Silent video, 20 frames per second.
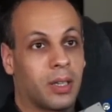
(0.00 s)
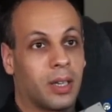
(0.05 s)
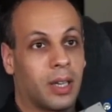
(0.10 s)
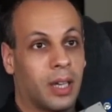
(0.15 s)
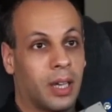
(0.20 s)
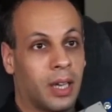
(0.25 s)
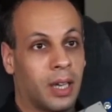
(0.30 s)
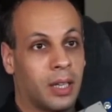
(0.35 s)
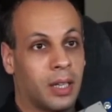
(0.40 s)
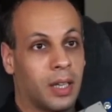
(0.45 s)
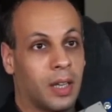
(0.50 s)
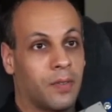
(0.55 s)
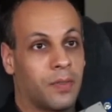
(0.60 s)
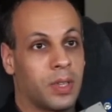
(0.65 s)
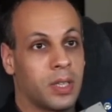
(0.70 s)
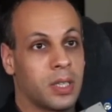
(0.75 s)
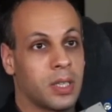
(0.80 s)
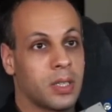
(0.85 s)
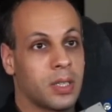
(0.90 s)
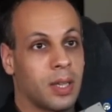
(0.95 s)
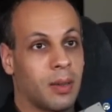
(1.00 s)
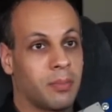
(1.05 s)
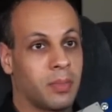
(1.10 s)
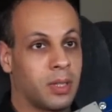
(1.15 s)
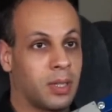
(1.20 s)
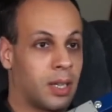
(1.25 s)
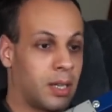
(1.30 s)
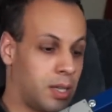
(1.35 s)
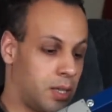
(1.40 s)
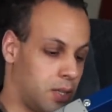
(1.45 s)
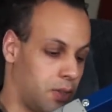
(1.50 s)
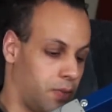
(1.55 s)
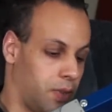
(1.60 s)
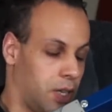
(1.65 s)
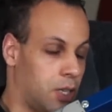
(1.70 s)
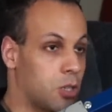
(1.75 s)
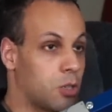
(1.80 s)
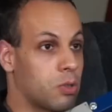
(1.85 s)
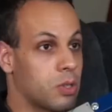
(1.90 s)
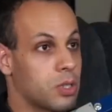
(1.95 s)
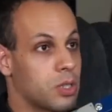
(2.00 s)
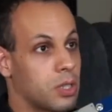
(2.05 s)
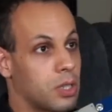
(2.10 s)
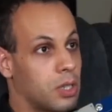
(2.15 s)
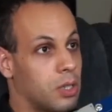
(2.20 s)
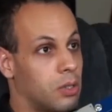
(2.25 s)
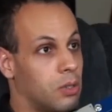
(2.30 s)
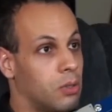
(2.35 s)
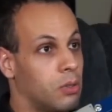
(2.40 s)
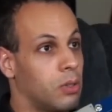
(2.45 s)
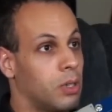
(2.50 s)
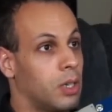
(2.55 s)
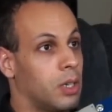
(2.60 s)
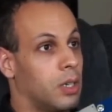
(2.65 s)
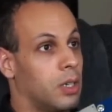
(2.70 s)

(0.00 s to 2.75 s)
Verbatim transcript: And if this is something that is of interest to you,